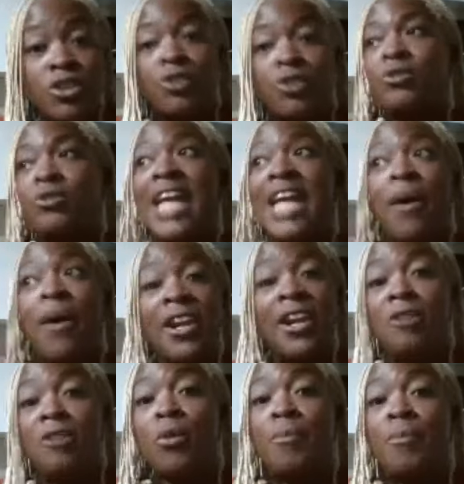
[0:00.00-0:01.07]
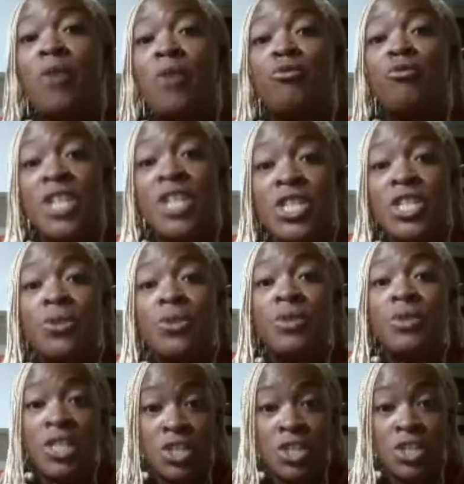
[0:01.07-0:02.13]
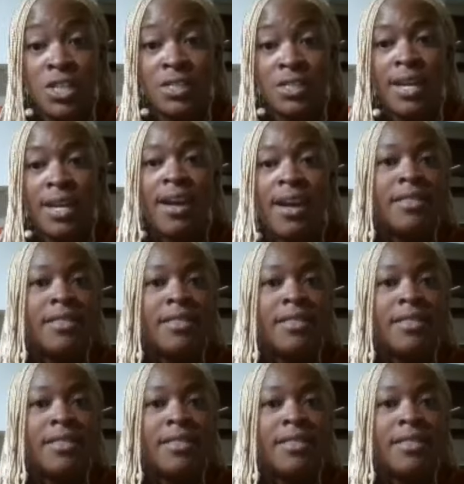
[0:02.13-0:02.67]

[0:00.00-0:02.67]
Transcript: You're now hearing more about regional dishes